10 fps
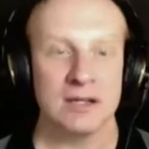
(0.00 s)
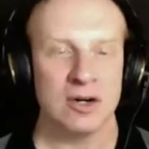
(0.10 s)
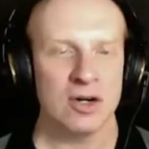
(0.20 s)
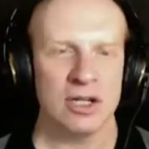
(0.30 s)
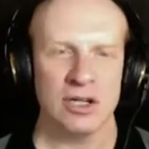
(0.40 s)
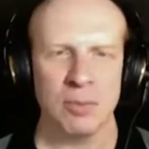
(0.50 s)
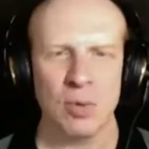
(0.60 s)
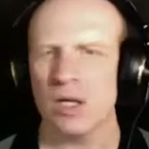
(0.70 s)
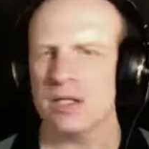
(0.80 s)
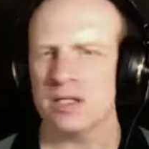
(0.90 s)
earning the
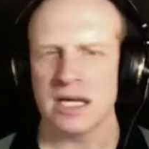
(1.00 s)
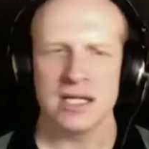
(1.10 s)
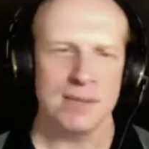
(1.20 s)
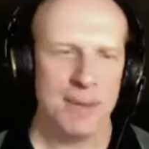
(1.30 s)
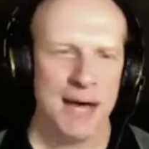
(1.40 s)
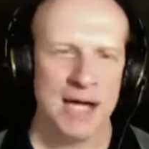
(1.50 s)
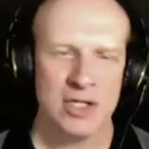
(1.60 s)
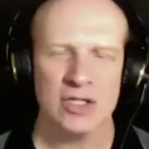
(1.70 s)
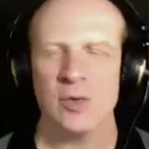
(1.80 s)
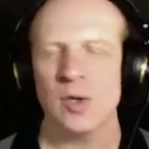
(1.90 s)
points, getting the
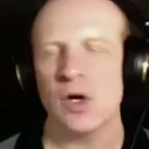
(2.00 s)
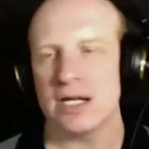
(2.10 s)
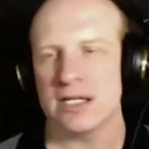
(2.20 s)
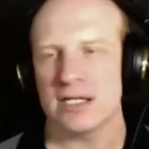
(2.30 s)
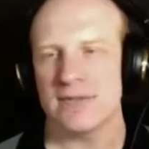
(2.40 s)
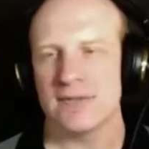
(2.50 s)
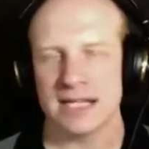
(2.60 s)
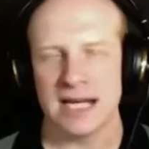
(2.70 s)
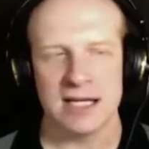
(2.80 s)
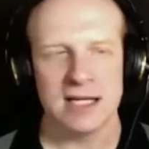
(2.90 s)
badges, doing all kinds of stuff like
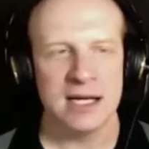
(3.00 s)
that.